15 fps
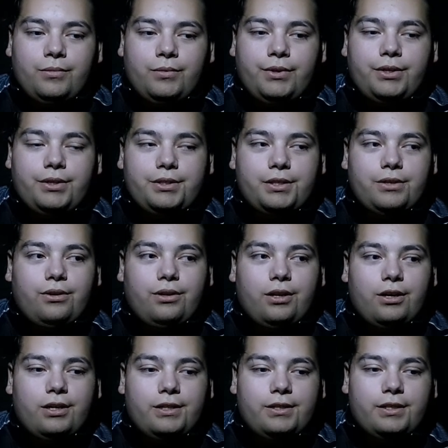Because in all
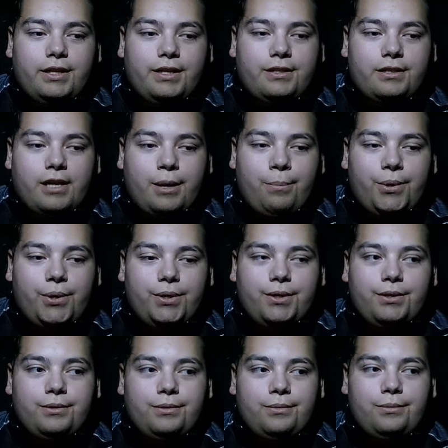honesty, Sampa
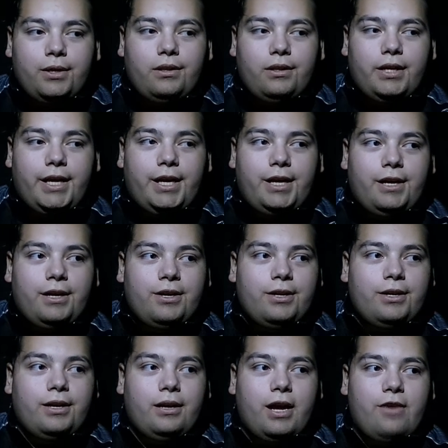really
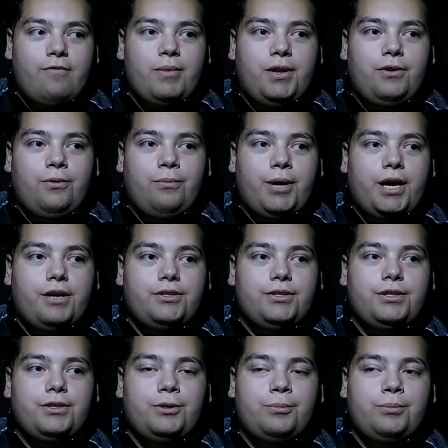gave me new passion
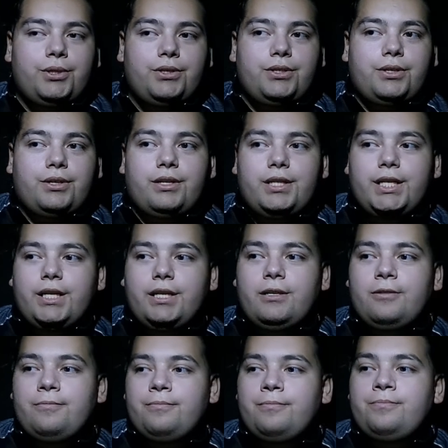to do plush content.
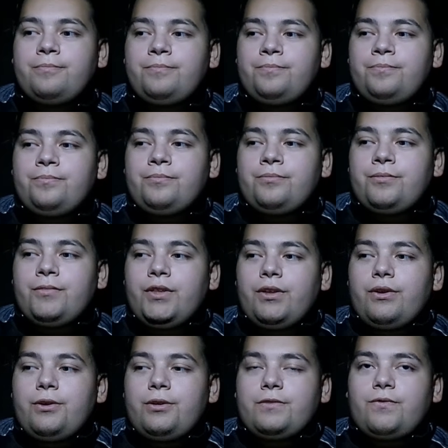
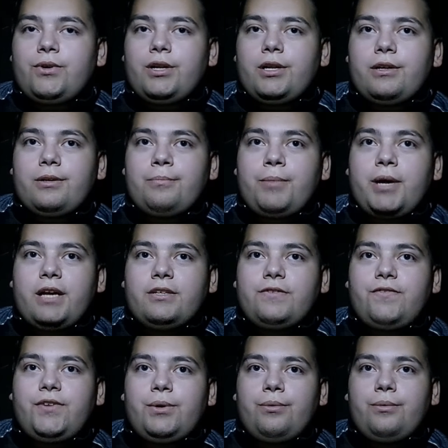Because for the past
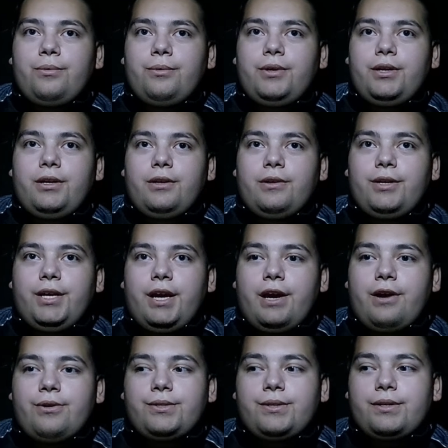few
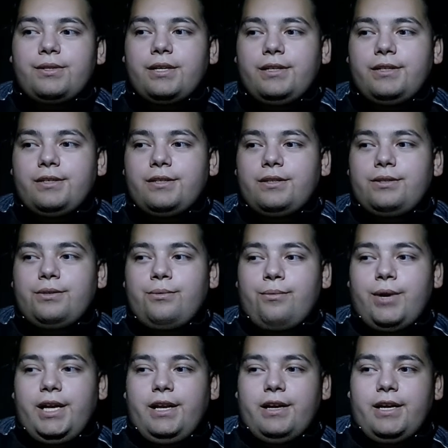years, since
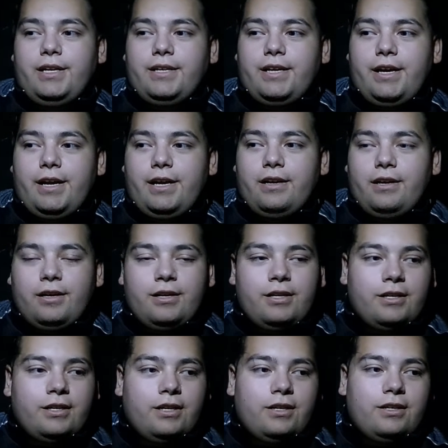2019,
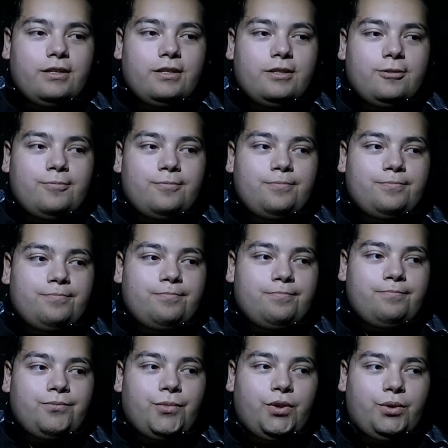
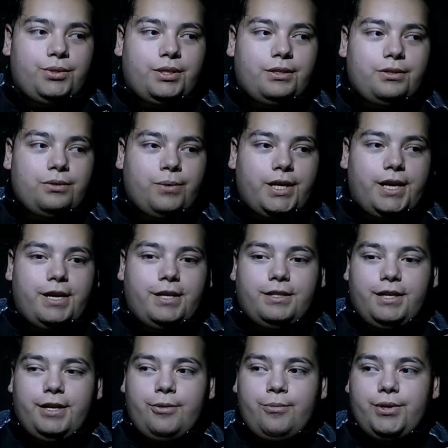no, since
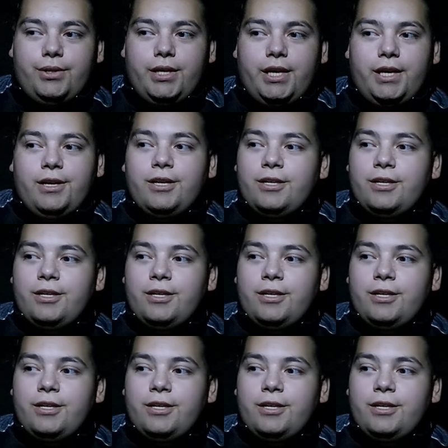2018 really,